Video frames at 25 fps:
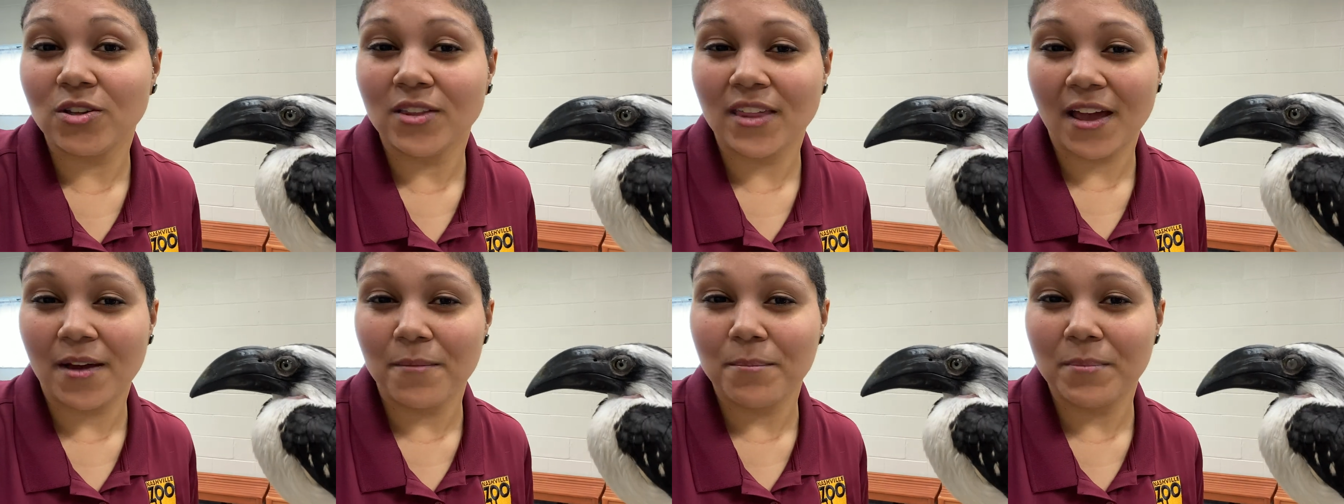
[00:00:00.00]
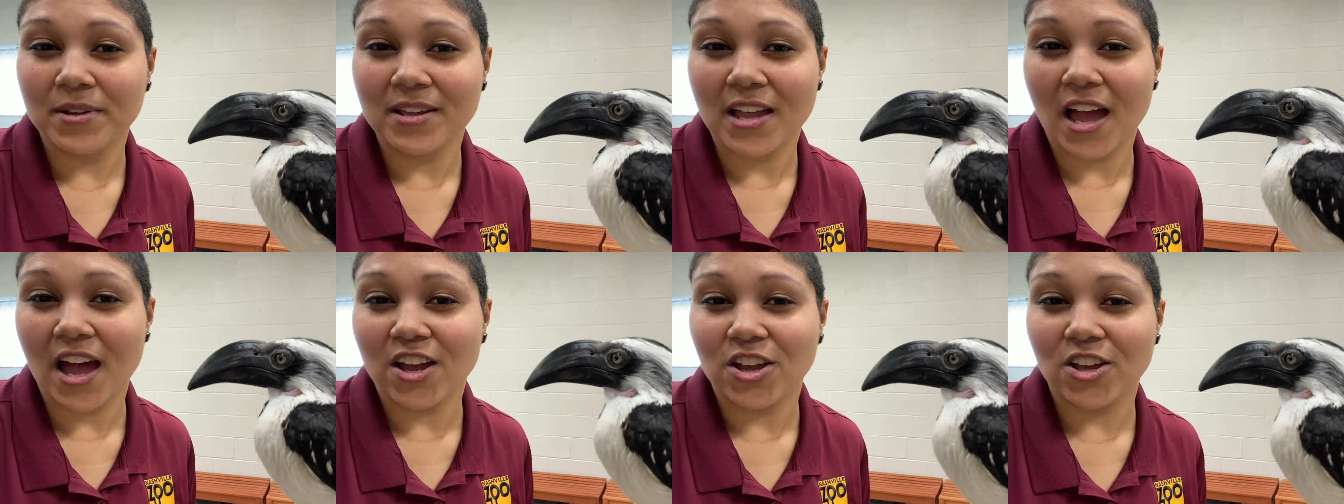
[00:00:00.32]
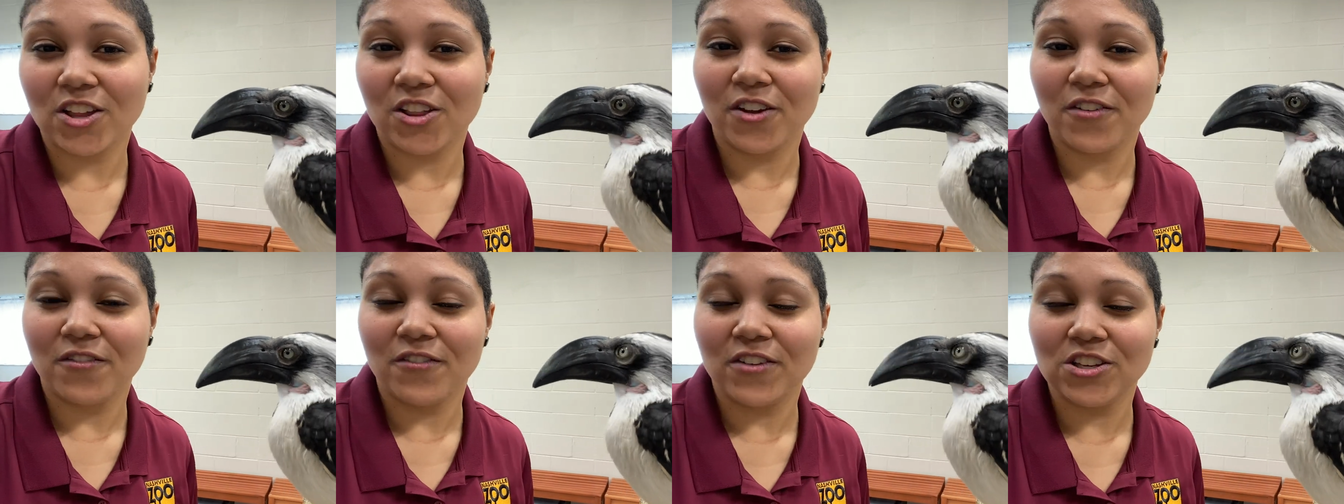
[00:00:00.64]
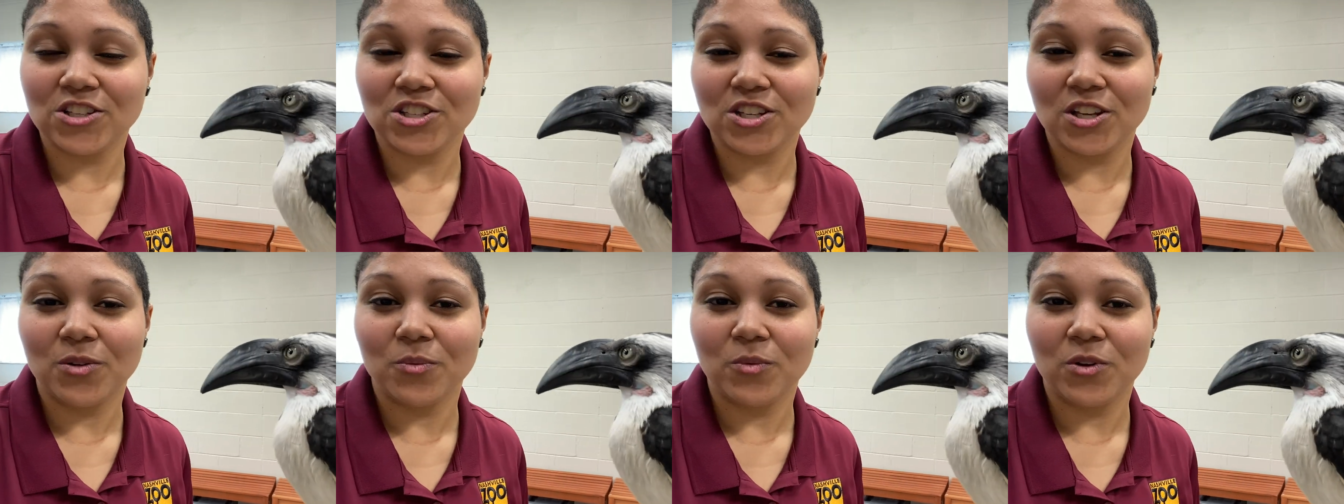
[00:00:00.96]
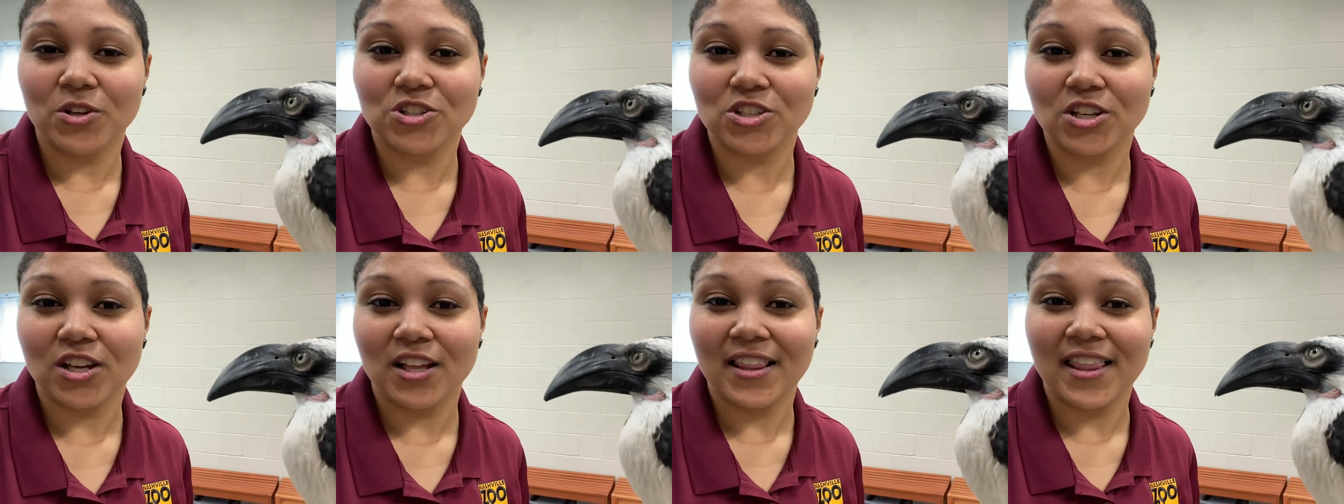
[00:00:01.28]
They have binocular vision,
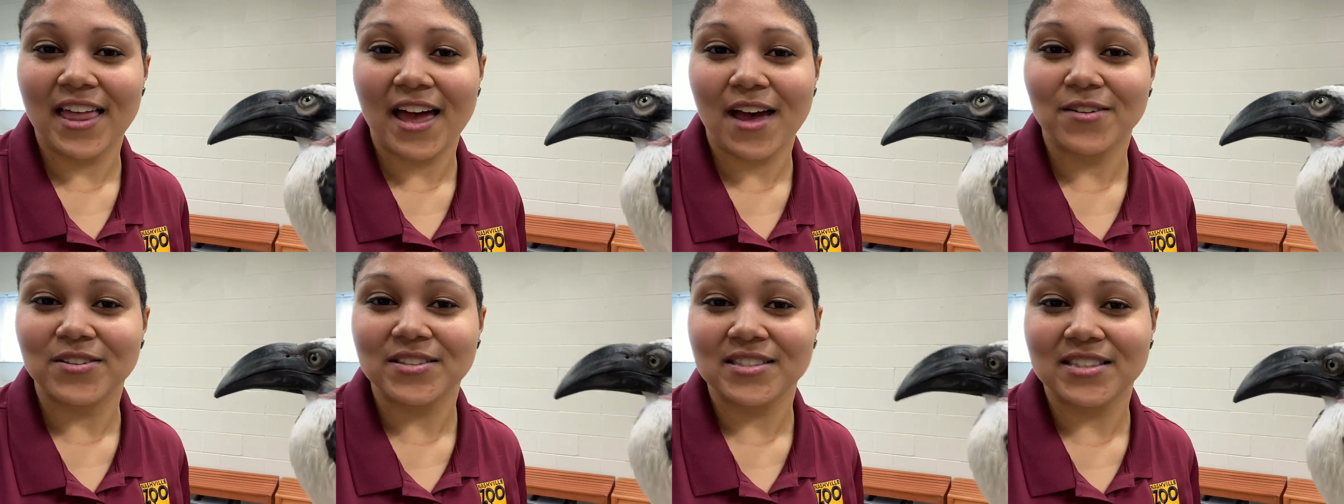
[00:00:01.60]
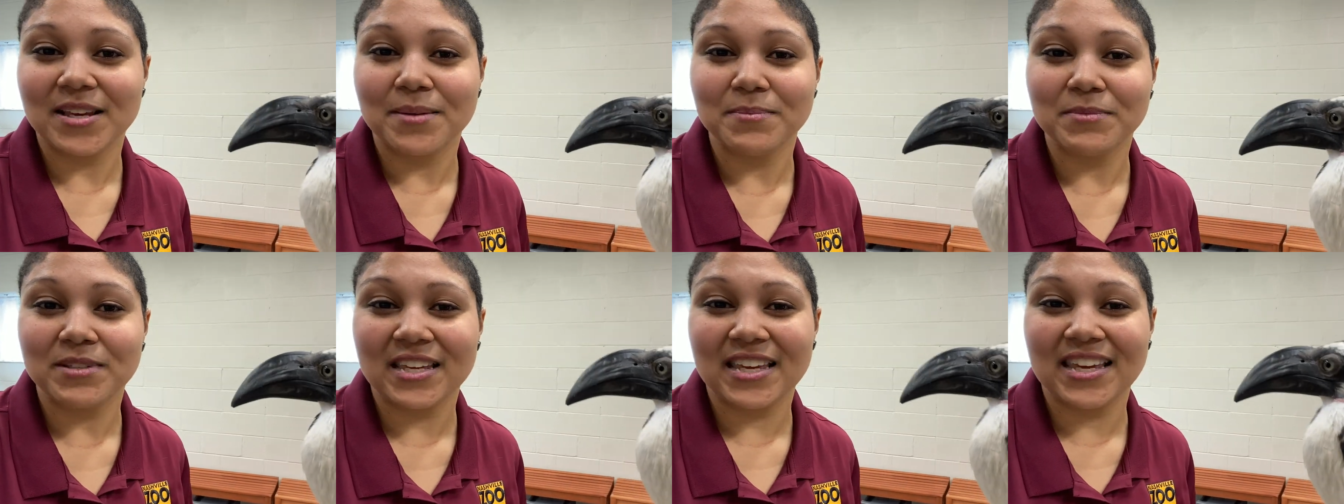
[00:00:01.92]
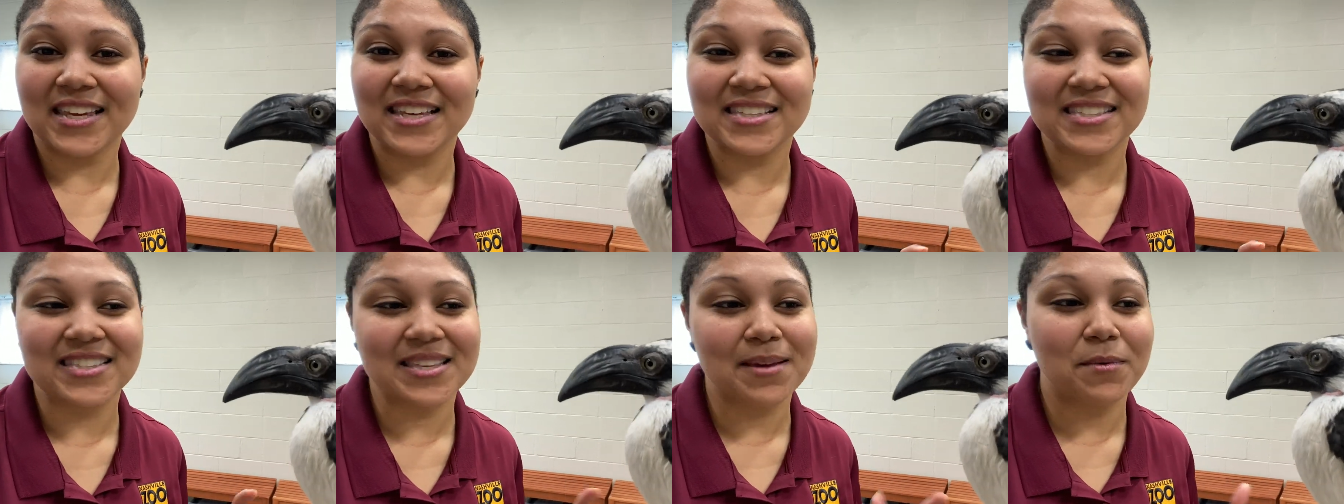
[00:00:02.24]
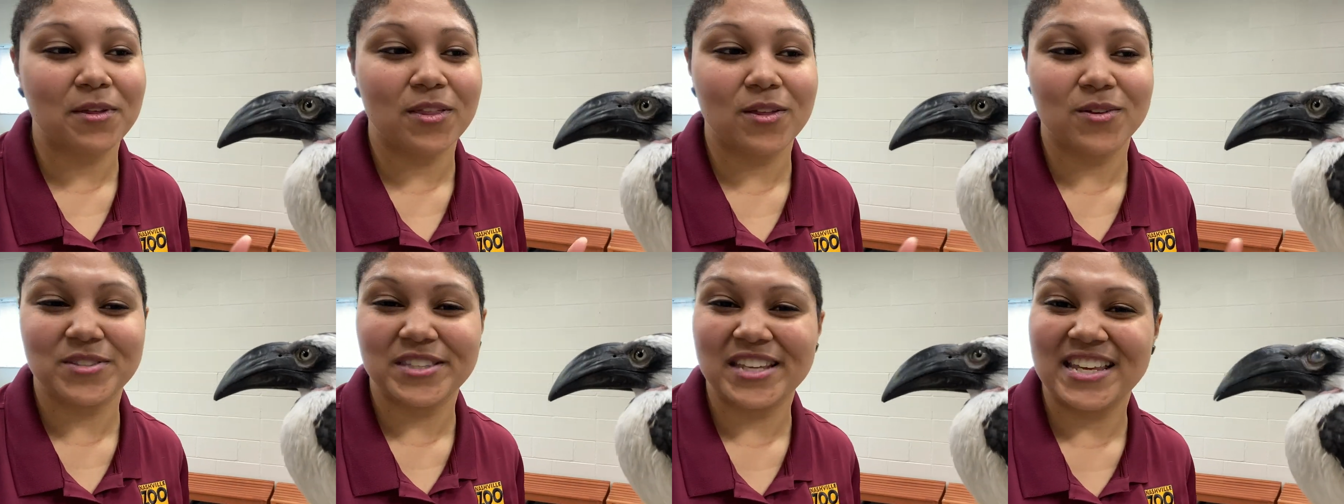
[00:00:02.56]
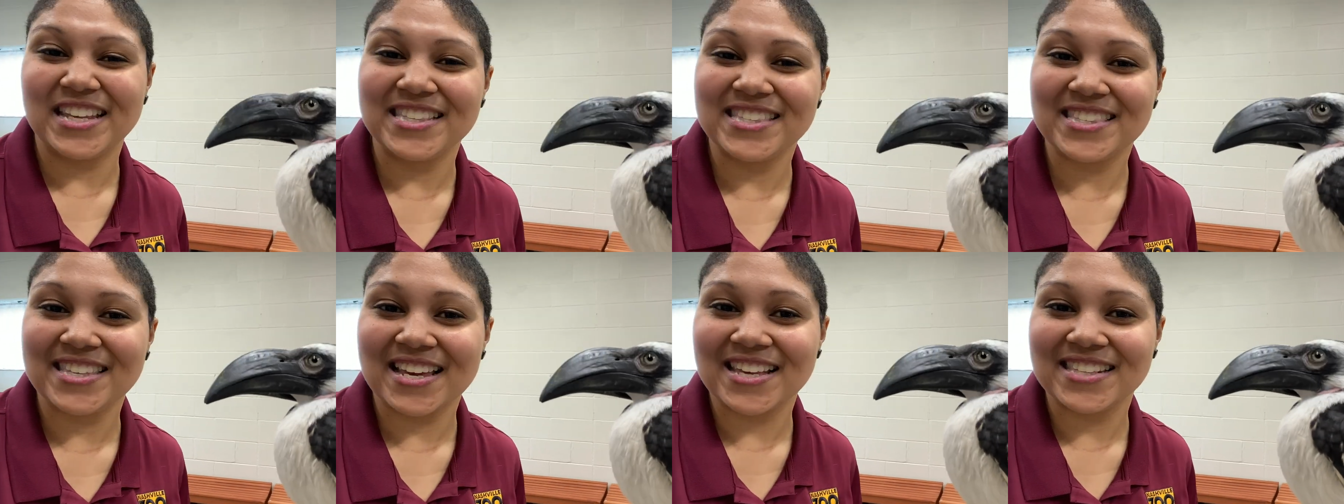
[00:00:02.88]
which allows them to eat some of those
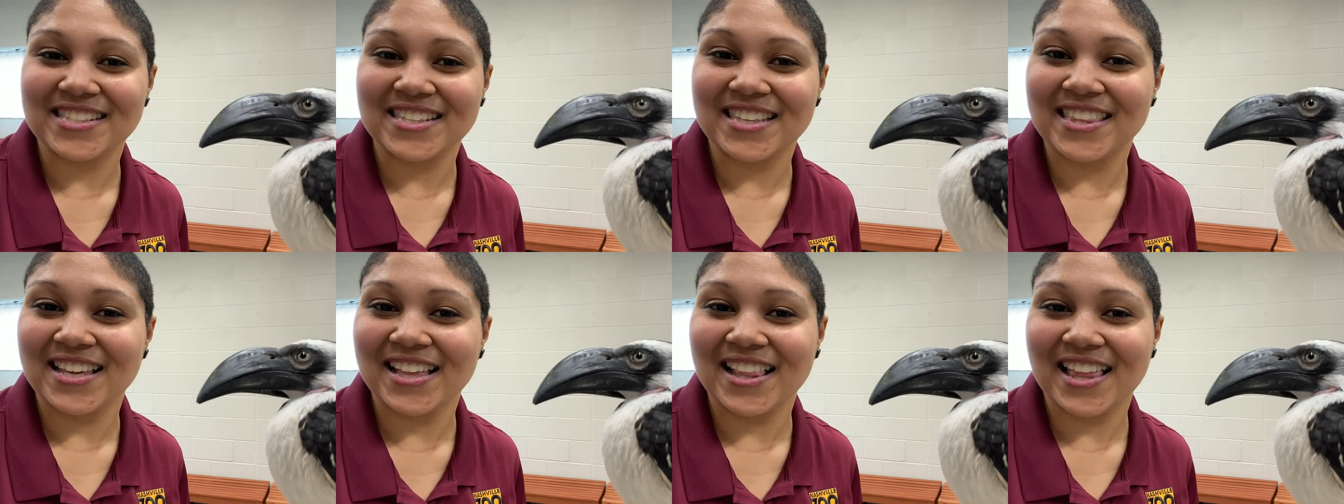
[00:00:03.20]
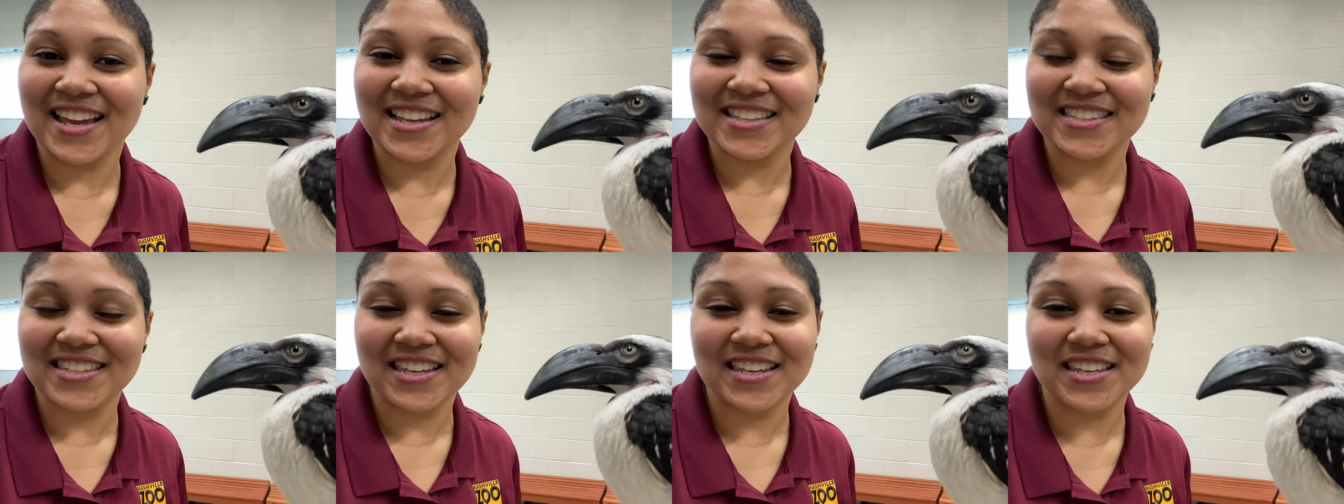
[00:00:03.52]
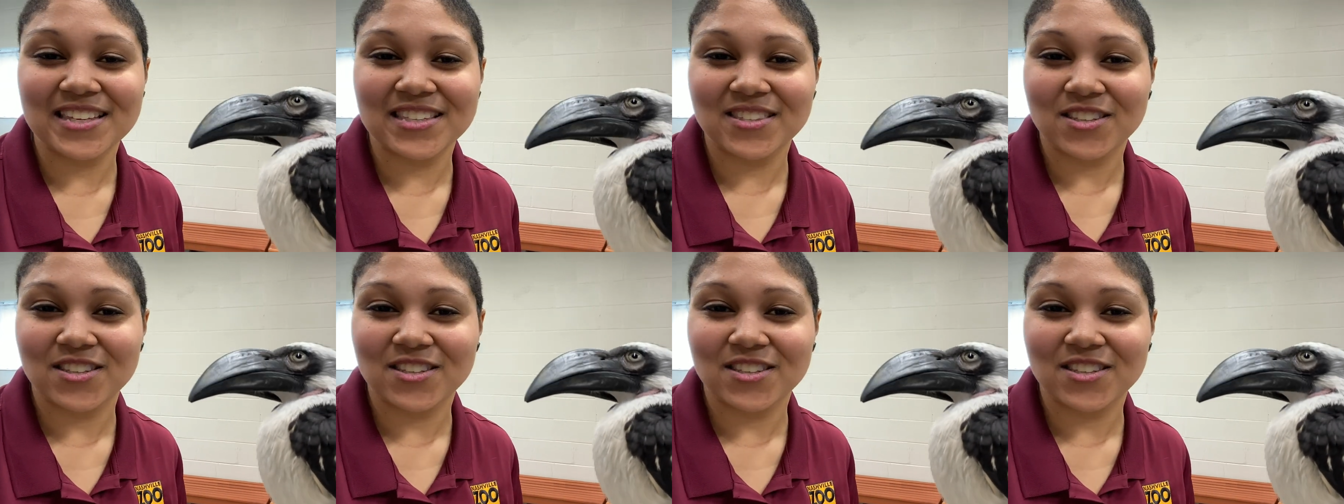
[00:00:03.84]
insects that they like to eat.